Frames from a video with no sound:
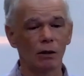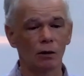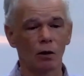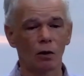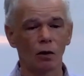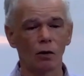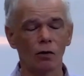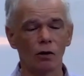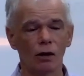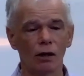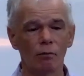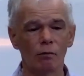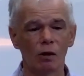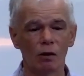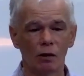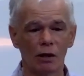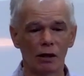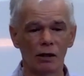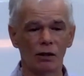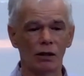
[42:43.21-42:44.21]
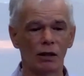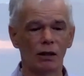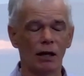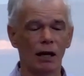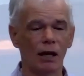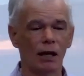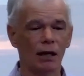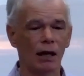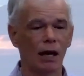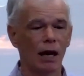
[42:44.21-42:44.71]
including
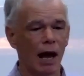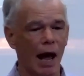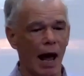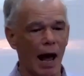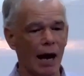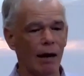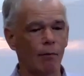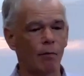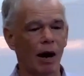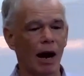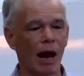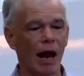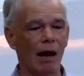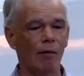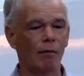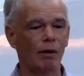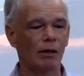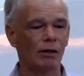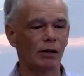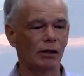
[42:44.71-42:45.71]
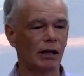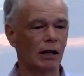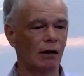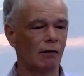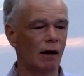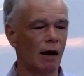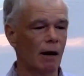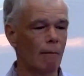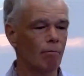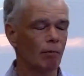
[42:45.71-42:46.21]
Melchizedek, Abraham, and Sarah,